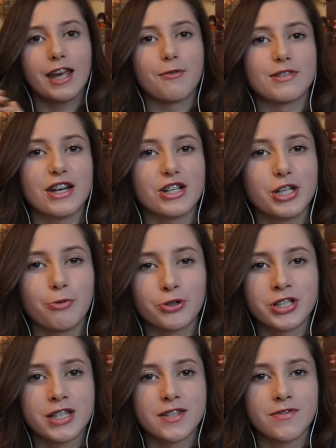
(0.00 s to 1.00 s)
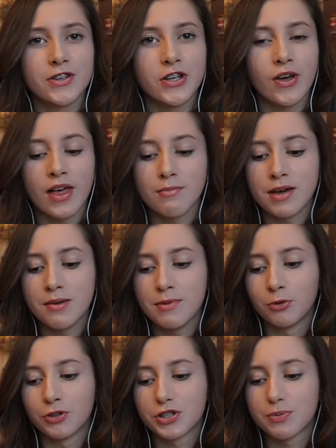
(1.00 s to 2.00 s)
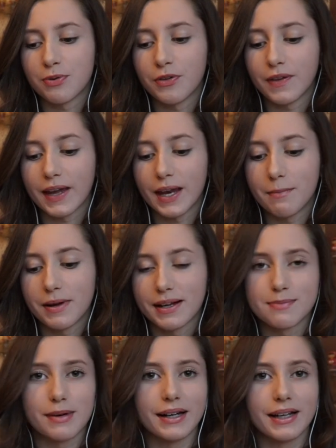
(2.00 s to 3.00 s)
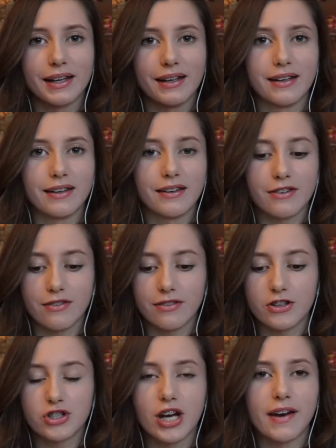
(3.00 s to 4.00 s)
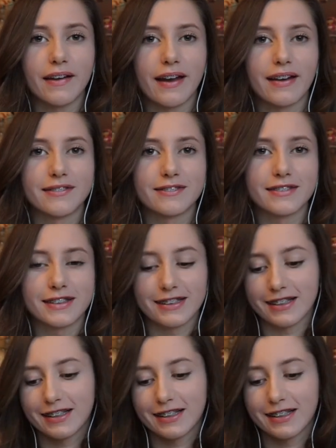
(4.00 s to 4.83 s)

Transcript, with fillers: It was actually watching this video that made me want to put the guinea pigs back in the shed again.